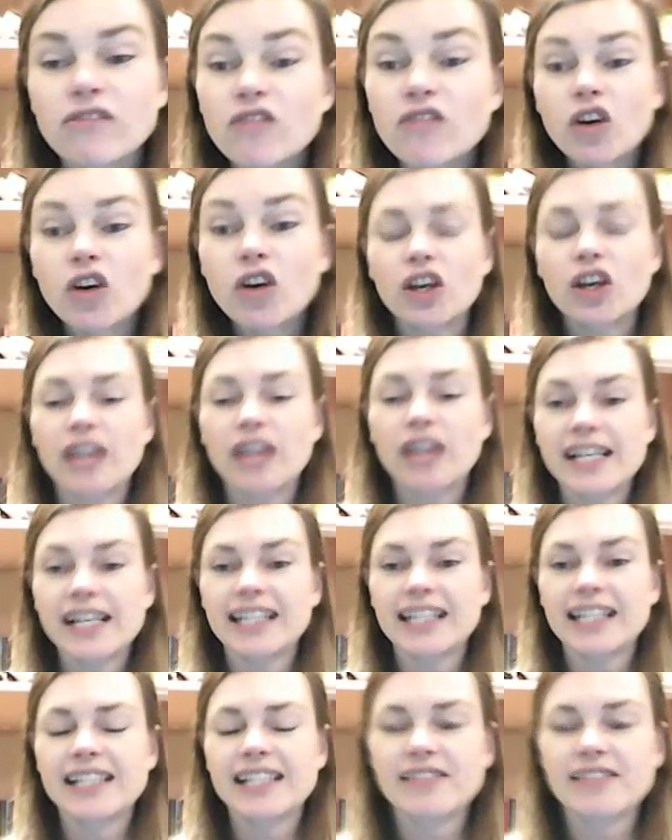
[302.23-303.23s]
for your next
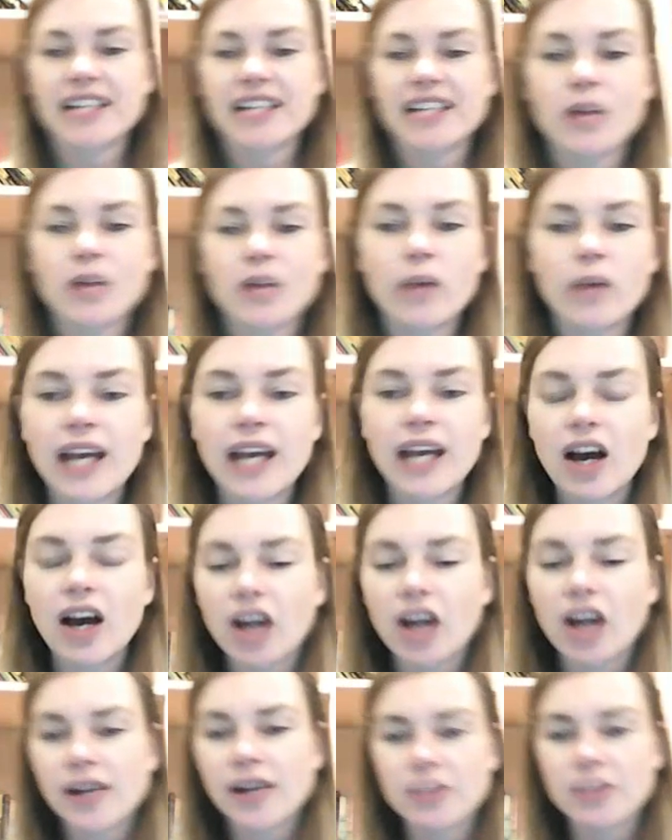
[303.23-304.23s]
activity, we are
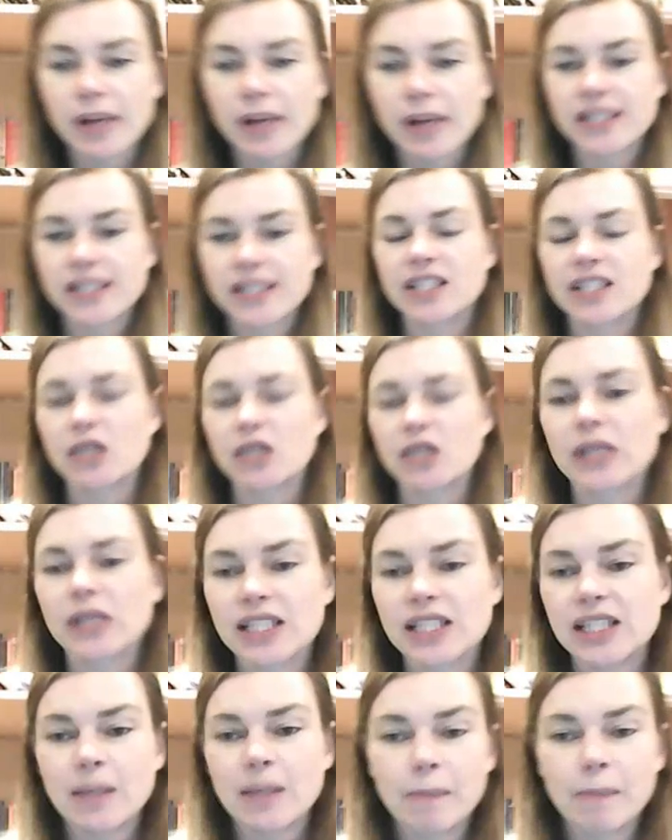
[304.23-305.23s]
going to practice doing
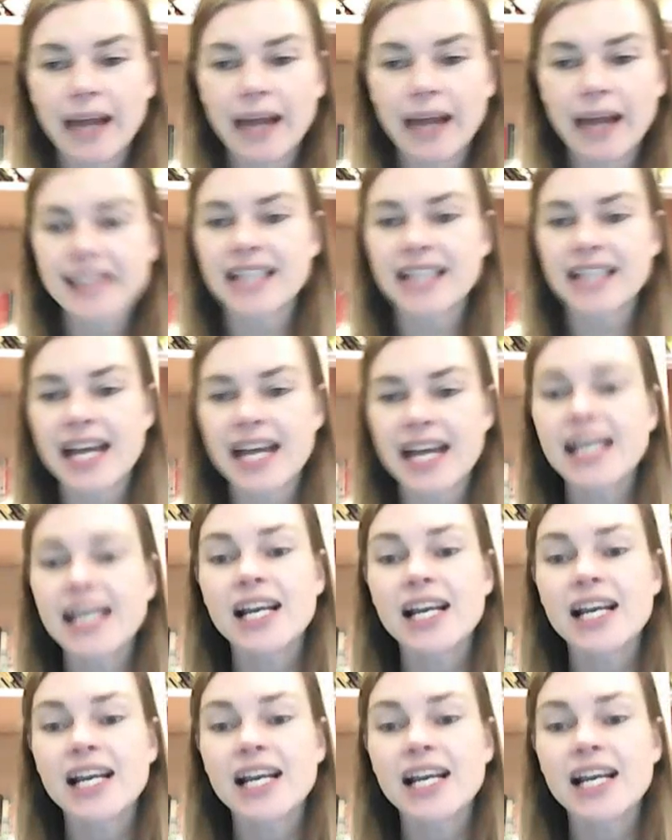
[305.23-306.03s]
some blending.